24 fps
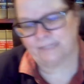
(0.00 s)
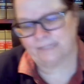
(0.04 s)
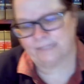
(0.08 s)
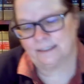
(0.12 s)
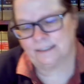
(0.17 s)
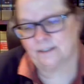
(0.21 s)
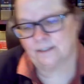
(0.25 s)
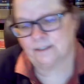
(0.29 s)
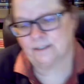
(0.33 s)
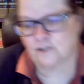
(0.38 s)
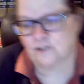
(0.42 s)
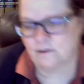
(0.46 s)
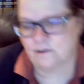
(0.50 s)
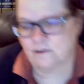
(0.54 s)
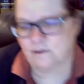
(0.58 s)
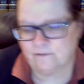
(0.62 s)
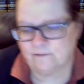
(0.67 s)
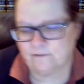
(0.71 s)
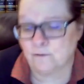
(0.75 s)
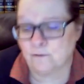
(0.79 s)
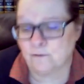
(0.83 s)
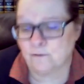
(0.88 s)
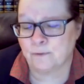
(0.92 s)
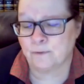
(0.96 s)
conservative
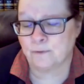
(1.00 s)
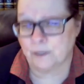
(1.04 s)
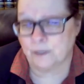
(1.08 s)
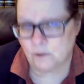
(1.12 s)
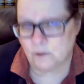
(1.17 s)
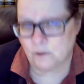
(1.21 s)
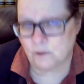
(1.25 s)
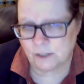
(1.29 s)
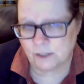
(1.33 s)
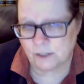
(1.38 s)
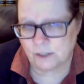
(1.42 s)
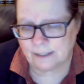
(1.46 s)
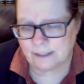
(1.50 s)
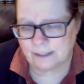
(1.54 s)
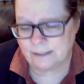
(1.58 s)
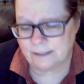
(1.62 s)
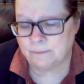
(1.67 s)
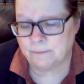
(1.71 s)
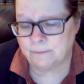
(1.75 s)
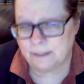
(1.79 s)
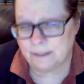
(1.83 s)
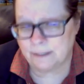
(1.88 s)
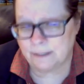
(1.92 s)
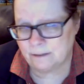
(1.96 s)
approach,
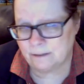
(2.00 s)
and